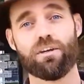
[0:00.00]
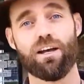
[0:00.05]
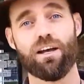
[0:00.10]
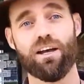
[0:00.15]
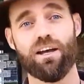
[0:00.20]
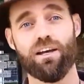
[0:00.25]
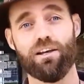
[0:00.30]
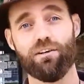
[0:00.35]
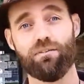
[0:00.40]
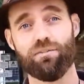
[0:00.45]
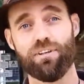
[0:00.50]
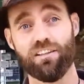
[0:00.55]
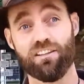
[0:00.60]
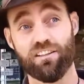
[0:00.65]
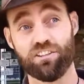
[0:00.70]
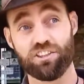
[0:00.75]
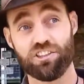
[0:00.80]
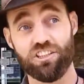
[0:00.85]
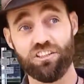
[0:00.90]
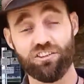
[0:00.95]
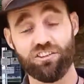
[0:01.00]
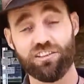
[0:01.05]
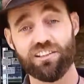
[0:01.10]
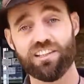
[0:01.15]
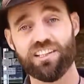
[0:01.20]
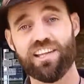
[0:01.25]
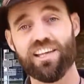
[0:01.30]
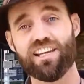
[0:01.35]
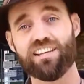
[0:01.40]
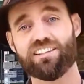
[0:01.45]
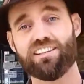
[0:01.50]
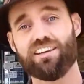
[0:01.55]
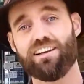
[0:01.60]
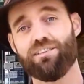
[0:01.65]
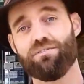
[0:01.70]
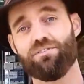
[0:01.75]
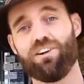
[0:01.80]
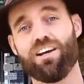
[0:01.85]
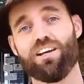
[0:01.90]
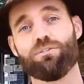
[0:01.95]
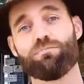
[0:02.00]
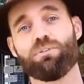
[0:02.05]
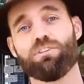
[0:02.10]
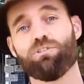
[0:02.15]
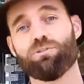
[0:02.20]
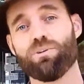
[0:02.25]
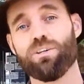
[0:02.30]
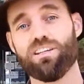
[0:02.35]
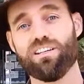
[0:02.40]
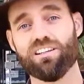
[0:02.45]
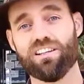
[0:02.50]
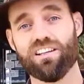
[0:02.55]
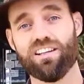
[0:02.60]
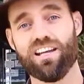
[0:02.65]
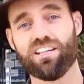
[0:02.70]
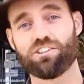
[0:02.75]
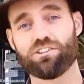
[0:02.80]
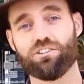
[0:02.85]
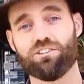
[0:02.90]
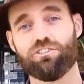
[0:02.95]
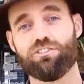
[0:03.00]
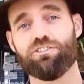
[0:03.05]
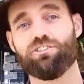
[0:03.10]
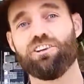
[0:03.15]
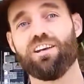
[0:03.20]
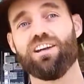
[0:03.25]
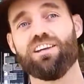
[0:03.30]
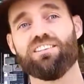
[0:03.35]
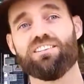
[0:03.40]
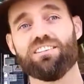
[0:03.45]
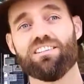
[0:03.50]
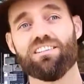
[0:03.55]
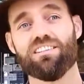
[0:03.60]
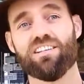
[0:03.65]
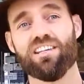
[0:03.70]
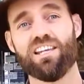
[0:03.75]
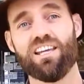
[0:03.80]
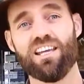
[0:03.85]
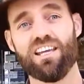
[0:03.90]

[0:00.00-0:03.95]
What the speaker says: The general link that I find between the national society